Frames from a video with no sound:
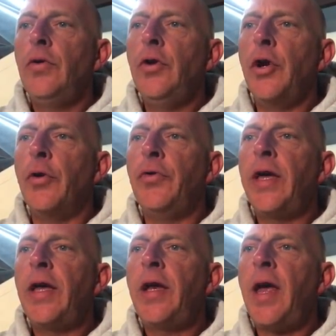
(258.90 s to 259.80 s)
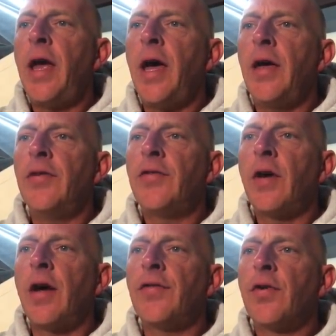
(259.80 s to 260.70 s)
you know, then as
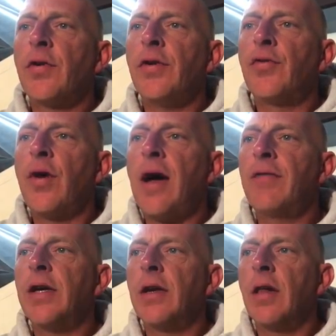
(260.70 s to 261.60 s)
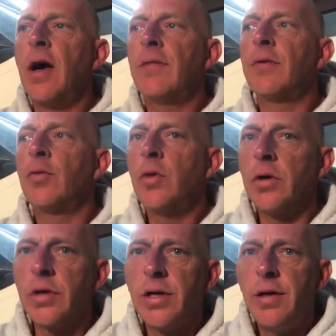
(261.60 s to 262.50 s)
I started traveling a lot for
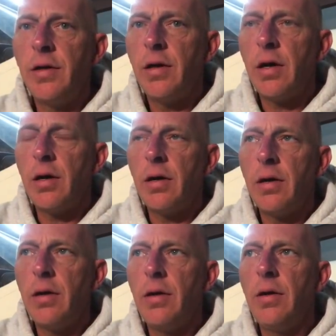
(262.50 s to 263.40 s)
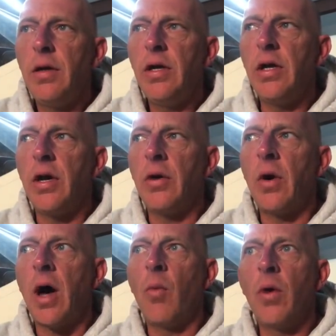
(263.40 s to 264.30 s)
work, you
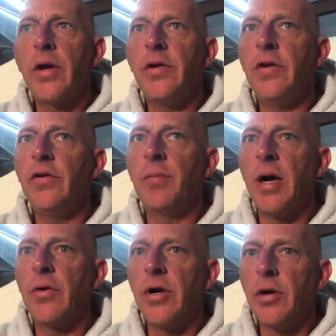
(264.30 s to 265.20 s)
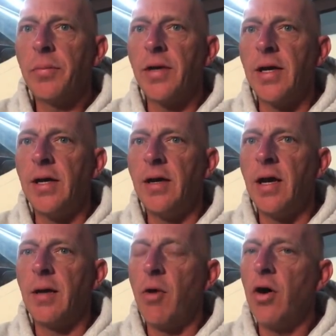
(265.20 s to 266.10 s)
know, I wanted to use my own airplane,
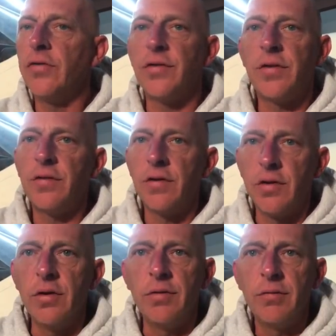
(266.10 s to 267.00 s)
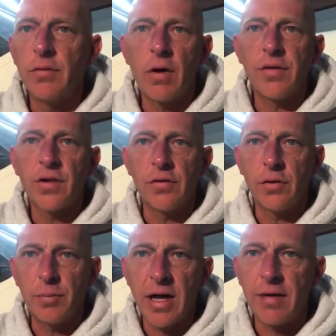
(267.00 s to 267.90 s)
and them all just isn't a good
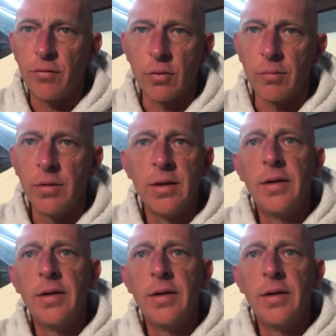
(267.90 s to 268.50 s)
cross-country platform,